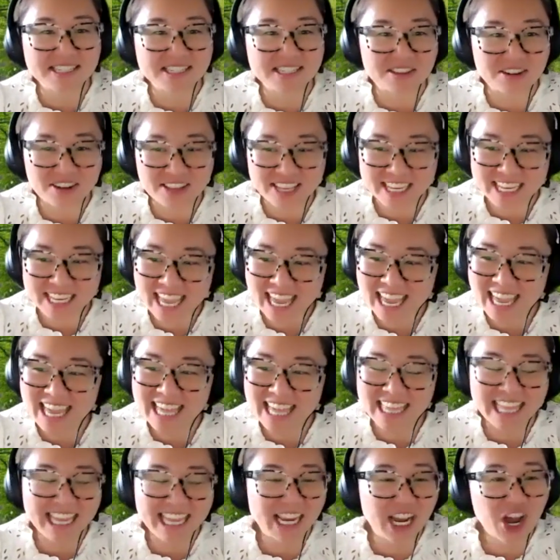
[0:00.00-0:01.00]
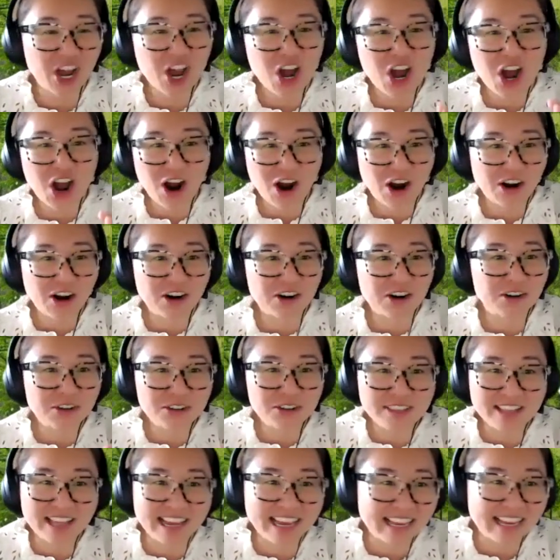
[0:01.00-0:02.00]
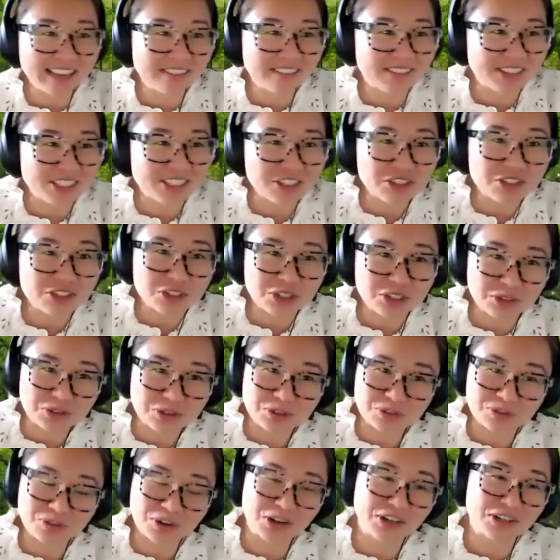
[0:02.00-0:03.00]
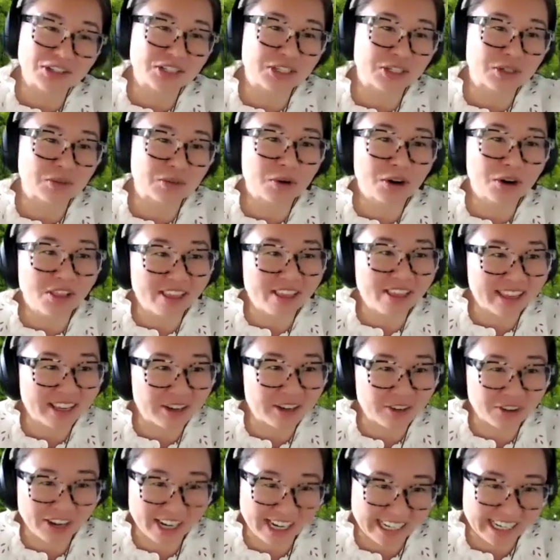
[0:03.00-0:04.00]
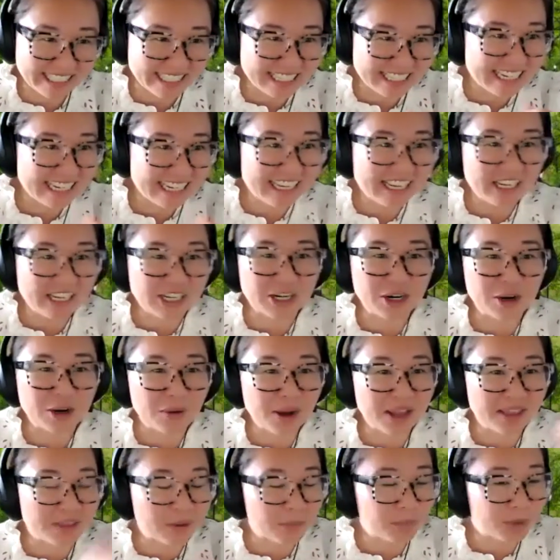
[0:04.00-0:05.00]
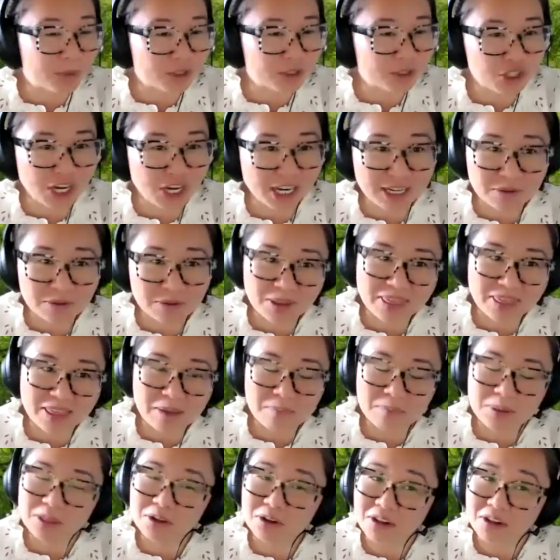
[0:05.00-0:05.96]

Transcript: and they're like, hey, like our go live is June 1st. And we're like, great. And then we'll check in with them and they're